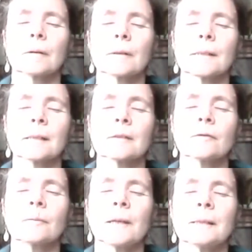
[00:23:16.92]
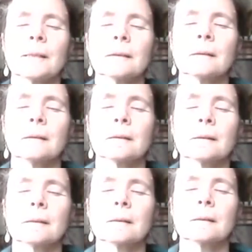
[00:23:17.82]
a sense of
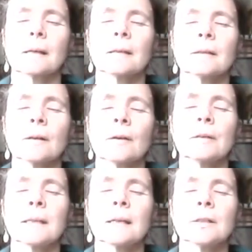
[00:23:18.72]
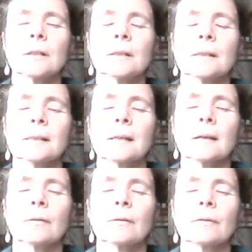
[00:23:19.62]
presence and our attention itself.